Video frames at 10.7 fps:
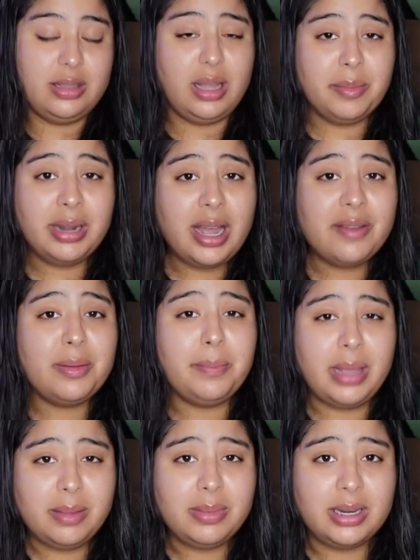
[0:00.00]
I'm gonna have a
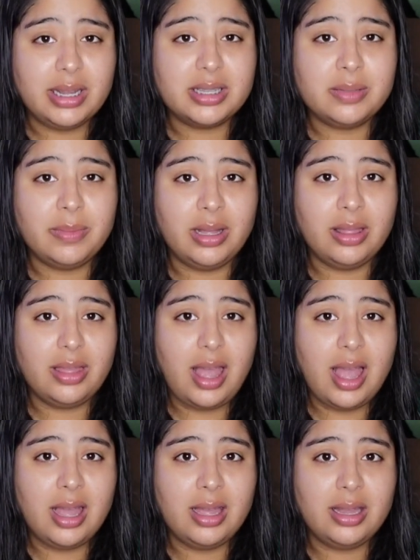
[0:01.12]
baby next month
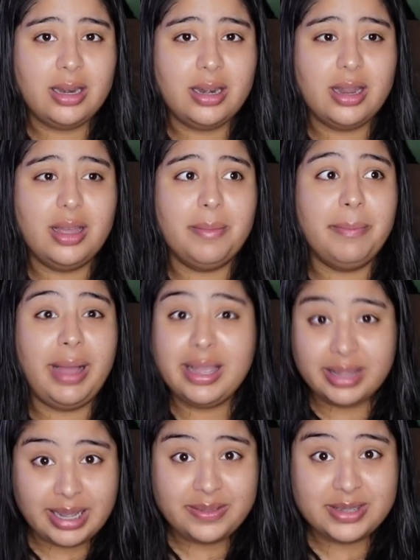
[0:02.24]
and my
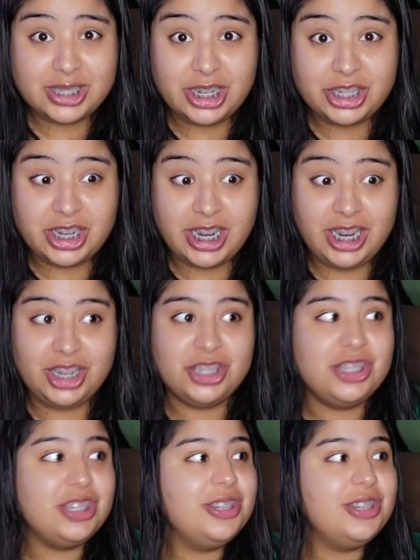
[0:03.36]
life is gonna change.